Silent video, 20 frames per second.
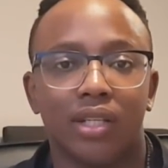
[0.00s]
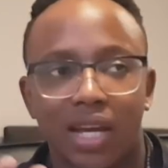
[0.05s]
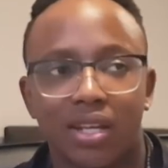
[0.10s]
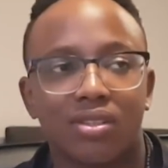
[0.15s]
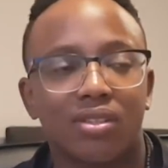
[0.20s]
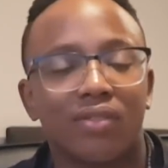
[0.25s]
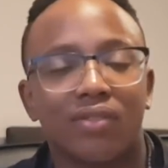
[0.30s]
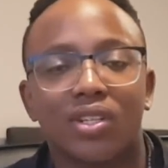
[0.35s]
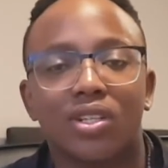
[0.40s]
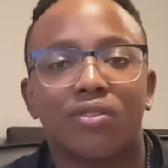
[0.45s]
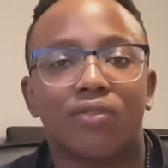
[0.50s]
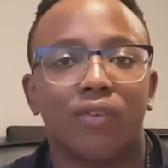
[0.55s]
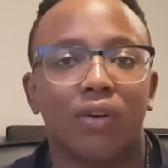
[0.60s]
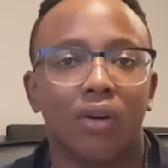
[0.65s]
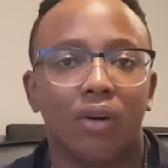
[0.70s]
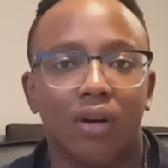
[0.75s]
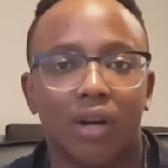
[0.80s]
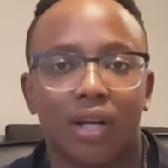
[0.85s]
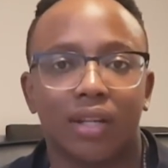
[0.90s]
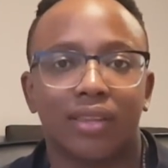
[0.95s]
I sort of just
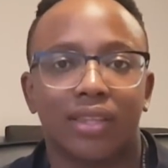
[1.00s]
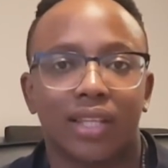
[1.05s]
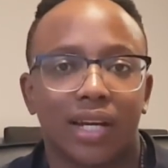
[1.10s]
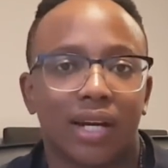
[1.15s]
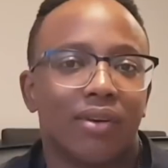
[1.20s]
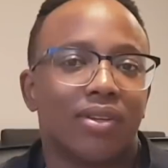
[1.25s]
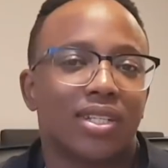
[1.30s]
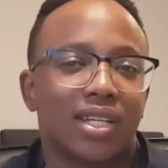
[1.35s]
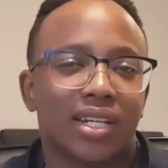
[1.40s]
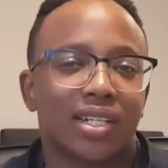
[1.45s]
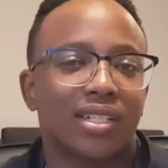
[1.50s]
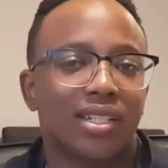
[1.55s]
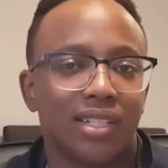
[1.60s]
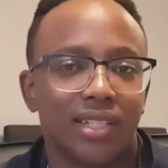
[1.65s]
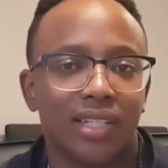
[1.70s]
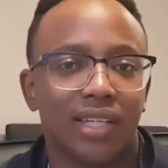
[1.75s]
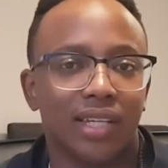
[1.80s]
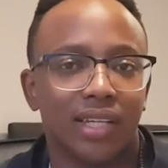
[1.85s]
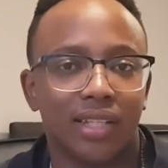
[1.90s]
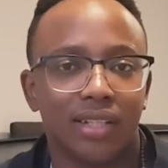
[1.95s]
forgot that I was
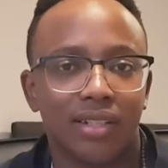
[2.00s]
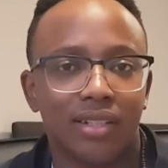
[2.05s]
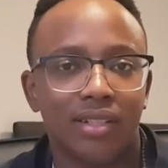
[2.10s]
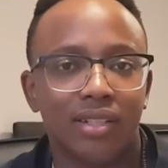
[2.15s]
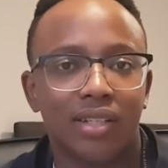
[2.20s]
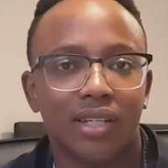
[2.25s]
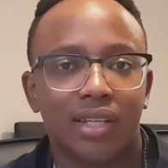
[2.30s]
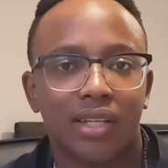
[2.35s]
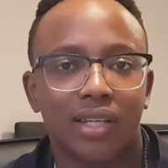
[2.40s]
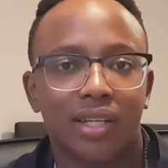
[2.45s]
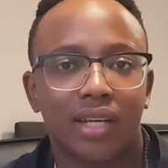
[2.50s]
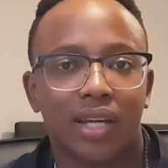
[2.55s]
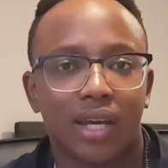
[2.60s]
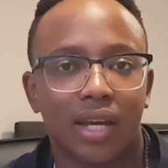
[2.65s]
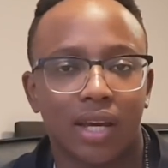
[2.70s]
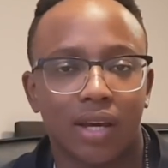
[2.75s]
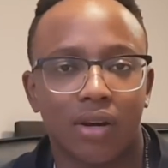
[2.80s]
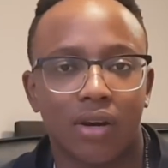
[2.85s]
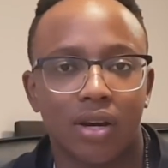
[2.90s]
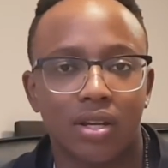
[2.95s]
actually in
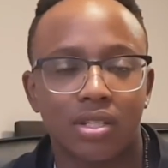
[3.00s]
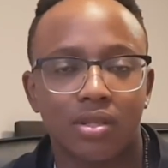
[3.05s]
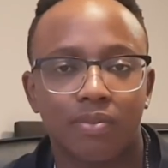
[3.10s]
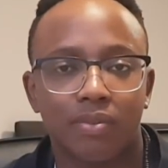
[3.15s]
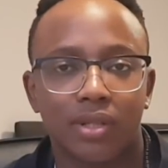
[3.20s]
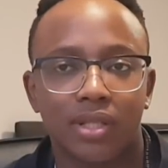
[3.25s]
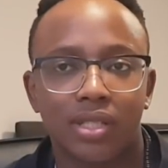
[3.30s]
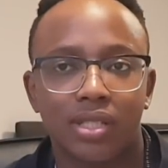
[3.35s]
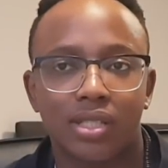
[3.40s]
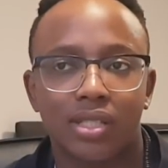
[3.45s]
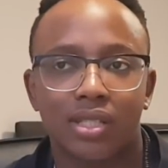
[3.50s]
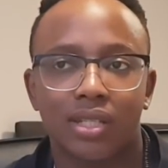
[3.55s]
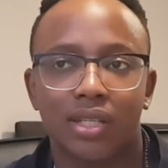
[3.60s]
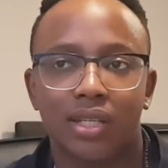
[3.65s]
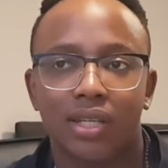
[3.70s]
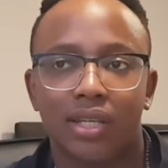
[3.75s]
a hospice,